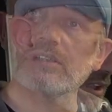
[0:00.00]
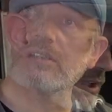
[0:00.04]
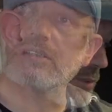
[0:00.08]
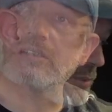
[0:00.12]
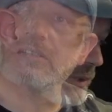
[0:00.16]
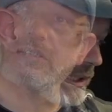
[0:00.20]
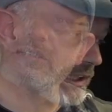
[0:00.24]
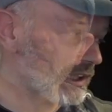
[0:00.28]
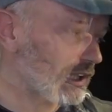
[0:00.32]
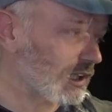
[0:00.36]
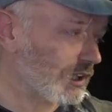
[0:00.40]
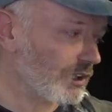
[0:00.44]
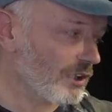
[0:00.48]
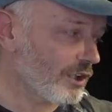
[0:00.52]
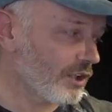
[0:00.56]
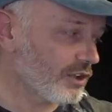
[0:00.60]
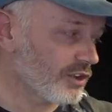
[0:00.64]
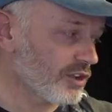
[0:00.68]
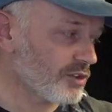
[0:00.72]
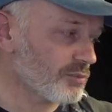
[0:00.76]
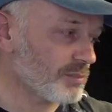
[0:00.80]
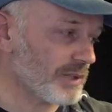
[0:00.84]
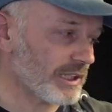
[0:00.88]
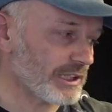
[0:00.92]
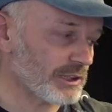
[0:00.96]
There'll be a little
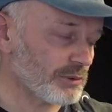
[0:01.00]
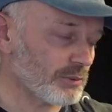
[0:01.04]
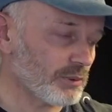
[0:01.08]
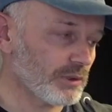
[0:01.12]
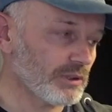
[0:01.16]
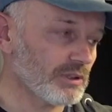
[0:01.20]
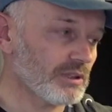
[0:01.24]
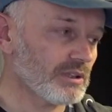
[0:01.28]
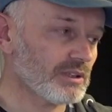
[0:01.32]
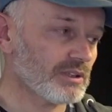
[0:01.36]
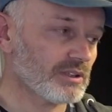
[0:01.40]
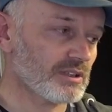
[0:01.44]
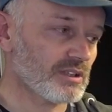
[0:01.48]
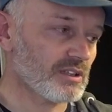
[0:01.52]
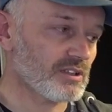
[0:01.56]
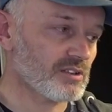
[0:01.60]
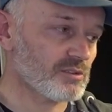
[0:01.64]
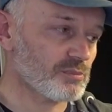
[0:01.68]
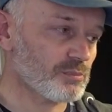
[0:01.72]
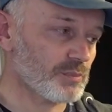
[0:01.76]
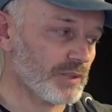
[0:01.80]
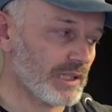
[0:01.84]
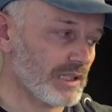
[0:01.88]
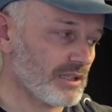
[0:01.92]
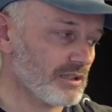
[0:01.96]
owner's manual
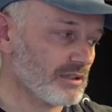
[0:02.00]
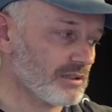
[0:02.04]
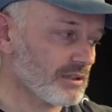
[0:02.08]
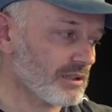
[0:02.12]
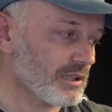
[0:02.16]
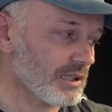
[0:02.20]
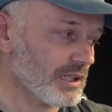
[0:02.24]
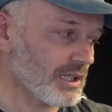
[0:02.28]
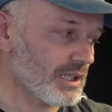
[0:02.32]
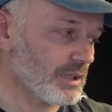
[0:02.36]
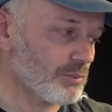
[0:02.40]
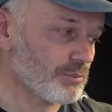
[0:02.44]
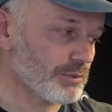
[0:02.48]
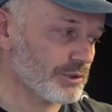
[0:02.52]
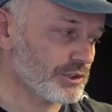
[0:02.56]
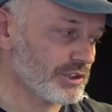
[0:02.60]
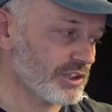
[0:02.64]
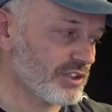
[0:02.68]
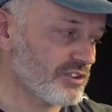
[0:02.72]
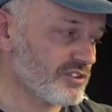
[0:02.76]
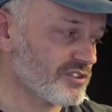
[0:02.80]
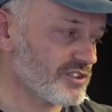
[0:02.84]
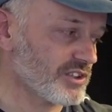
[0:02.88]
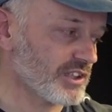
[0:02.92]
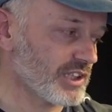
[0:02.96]
that's been
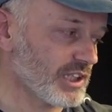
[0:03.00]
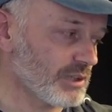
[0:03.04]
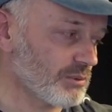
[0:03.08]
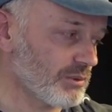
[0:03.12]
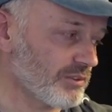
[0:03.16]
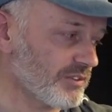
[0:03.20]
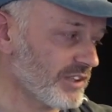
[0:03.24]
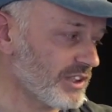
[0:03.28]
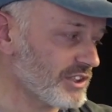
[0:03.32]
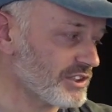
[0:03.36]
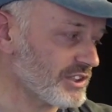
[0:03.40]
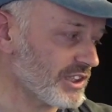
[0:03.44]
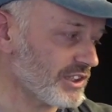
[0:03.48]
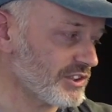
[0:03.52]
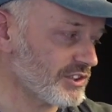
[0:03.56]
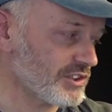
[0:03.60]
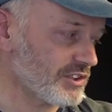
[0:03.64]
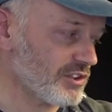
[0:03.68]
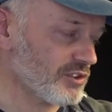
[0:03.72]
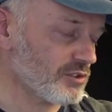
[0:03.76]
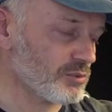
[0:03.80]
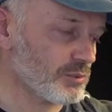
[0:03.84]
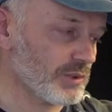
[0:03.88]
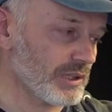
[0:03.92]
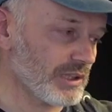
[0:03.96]
produced to go with each
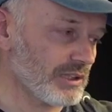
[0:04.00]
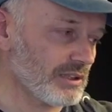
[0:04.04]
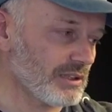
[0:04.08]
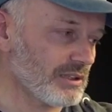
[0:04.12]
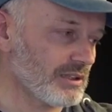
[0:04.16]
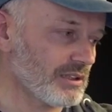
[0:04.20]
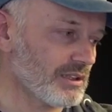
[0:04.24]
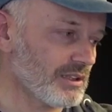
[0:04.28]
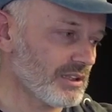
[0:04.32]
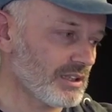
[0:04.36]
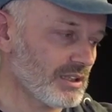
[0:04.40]
engine as well,